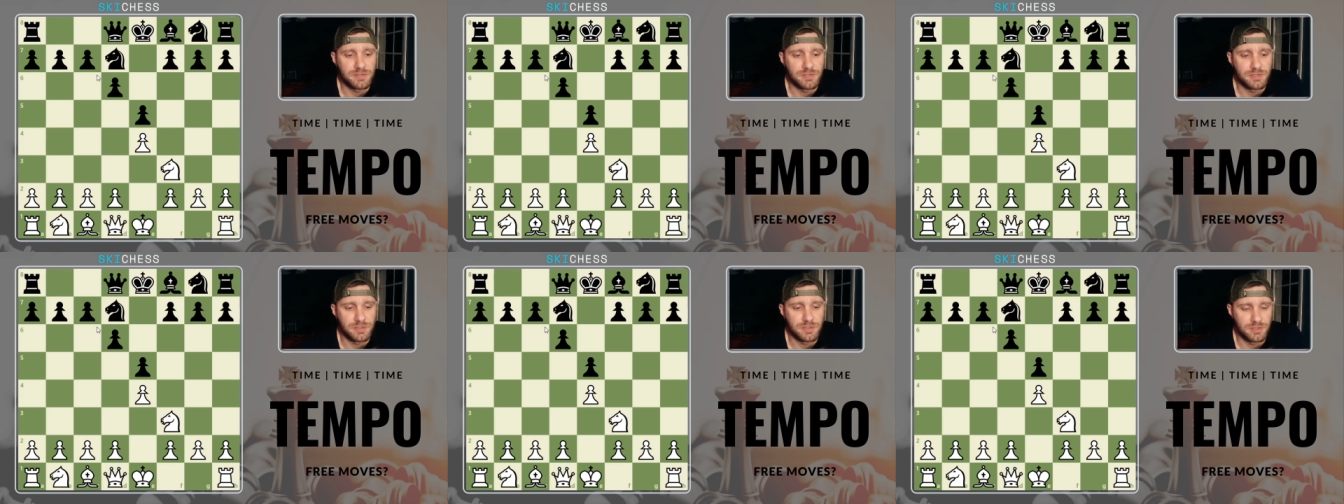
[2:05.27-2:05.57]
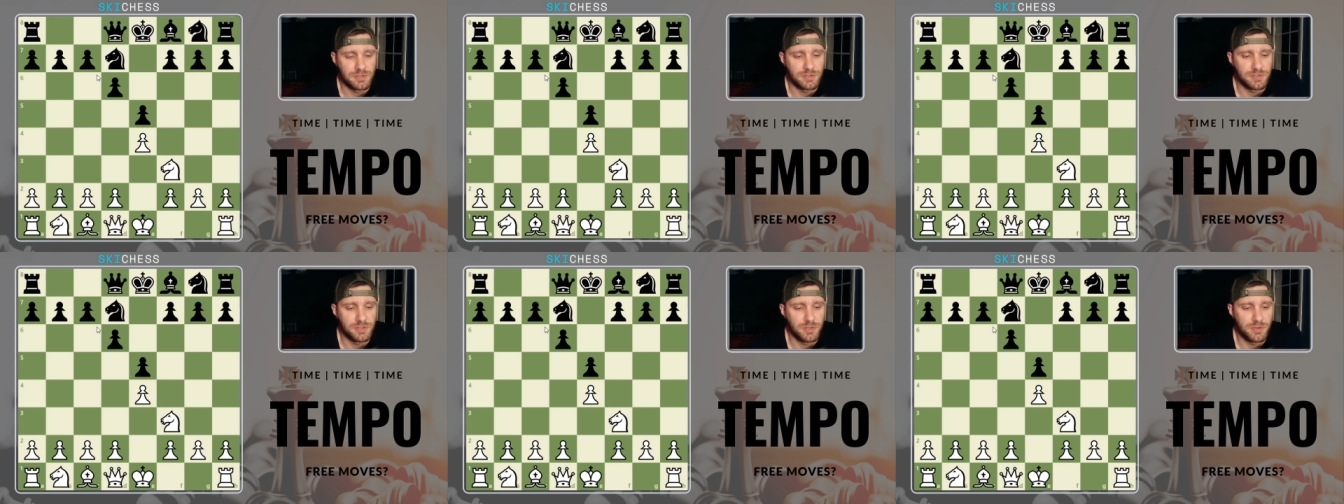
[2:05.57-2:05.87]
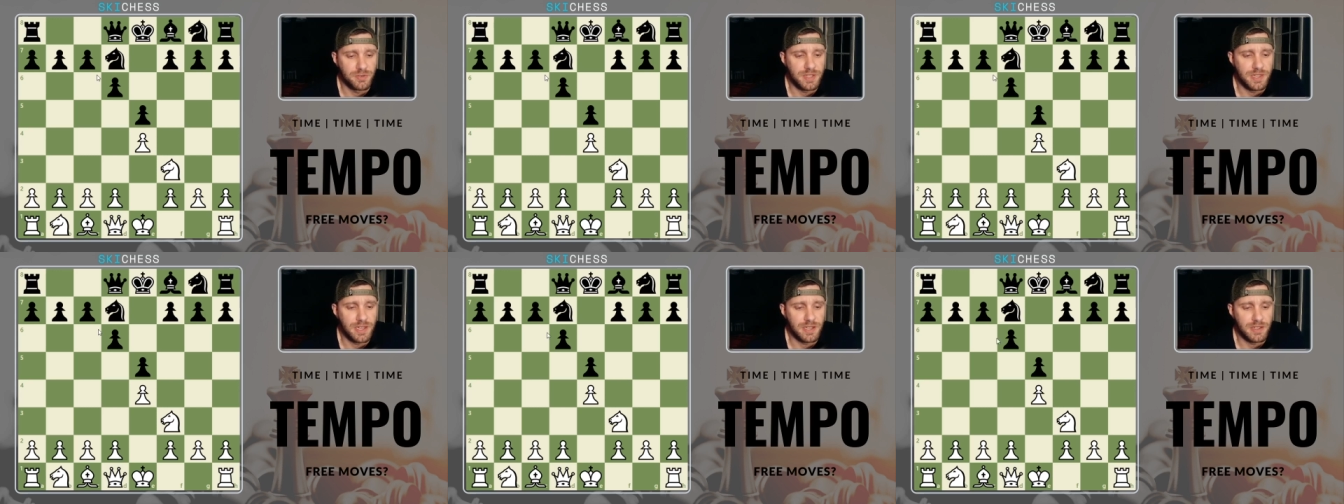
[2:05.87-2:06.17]
you're
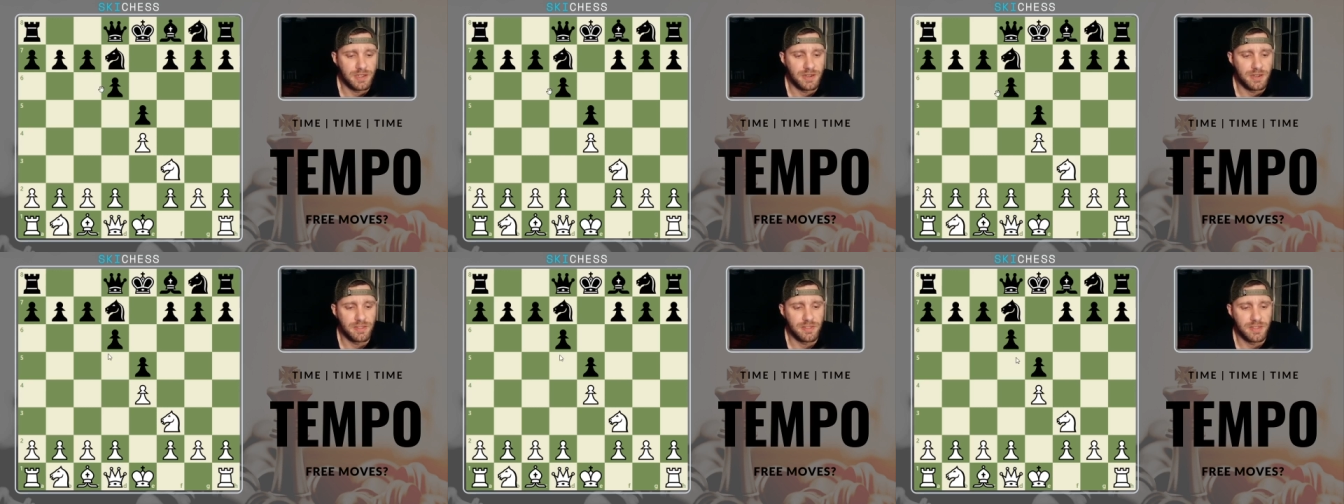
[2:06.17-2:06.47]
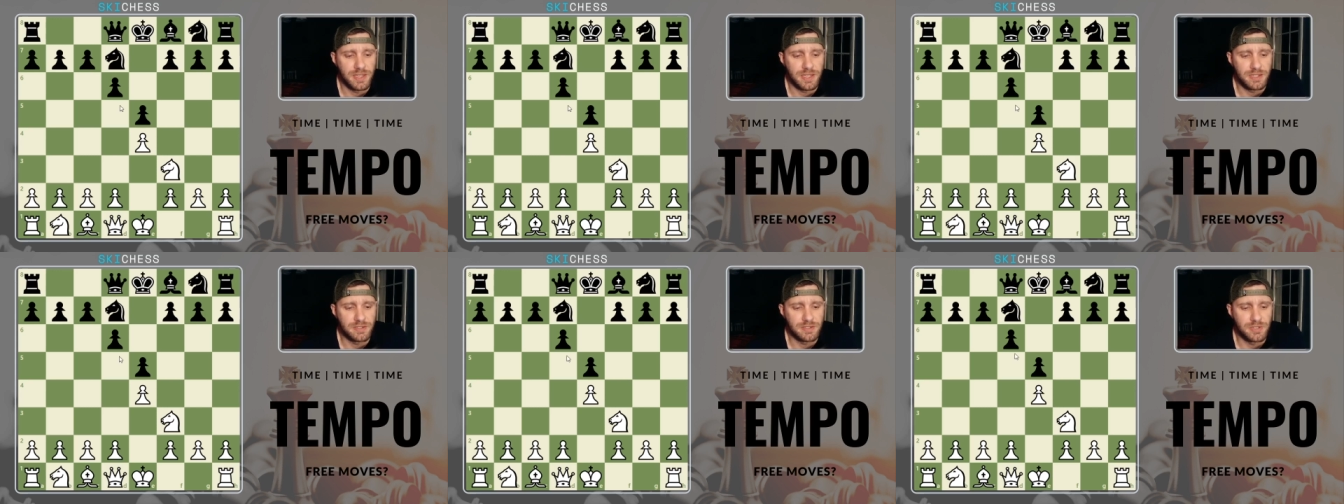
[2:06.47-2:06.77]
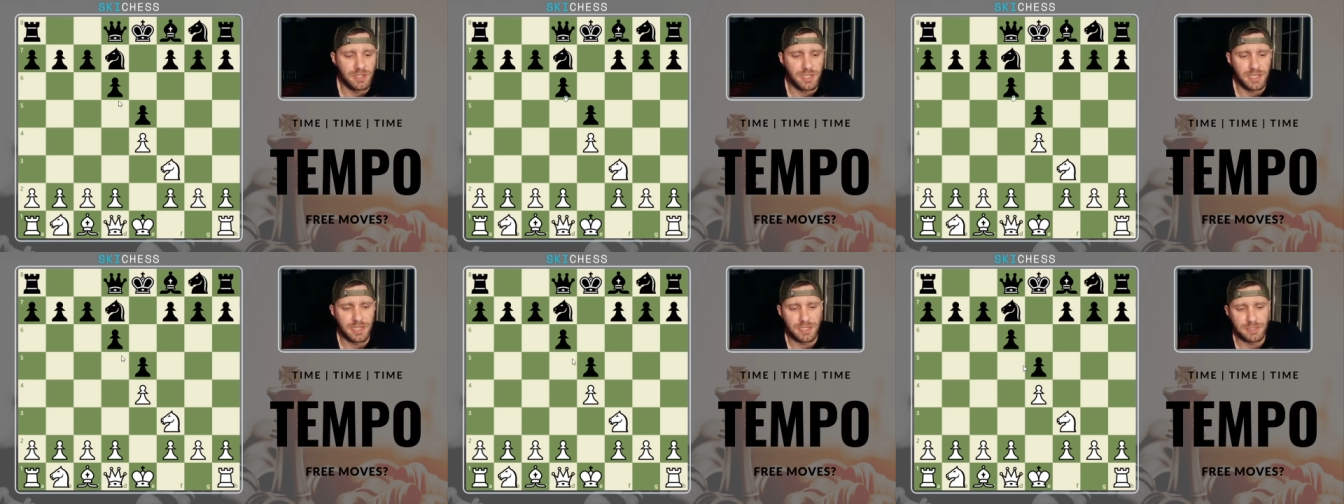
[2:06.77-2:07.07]
doing that kind of thing,
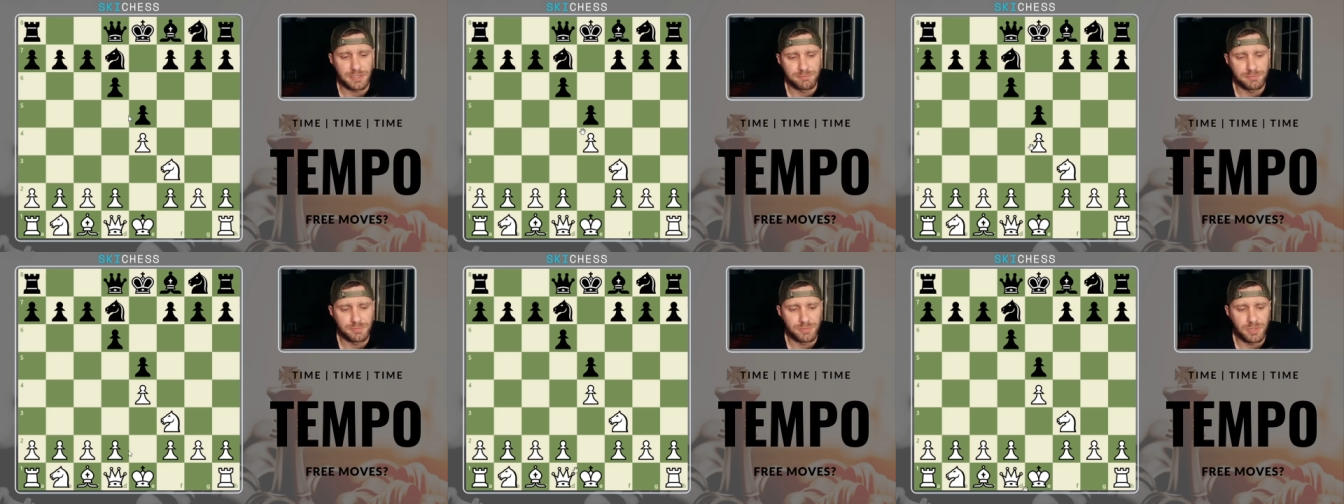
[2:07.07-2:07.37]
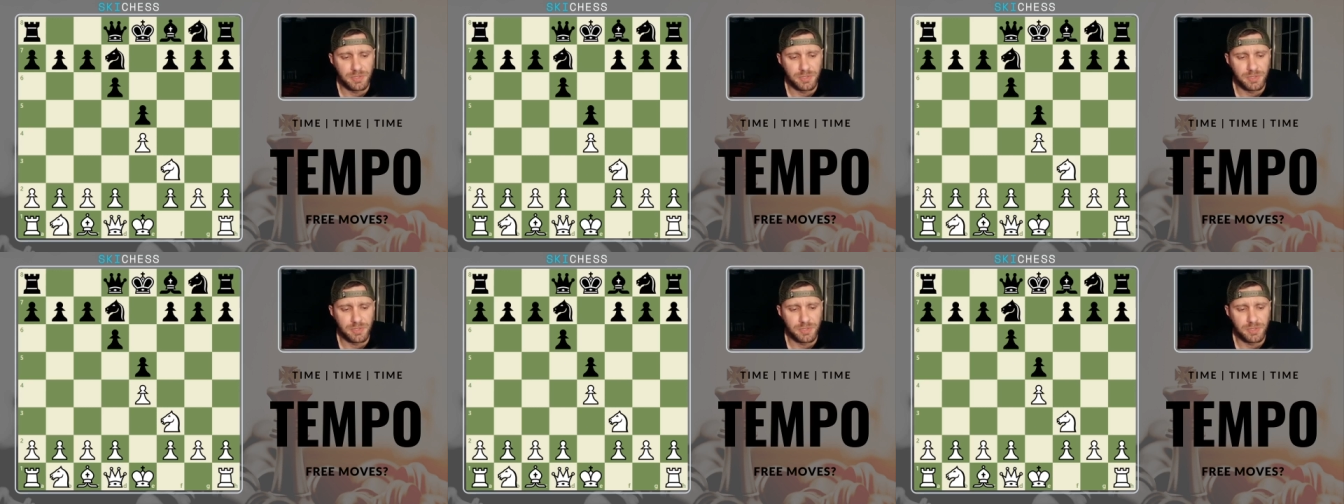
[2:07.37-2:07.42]
uh,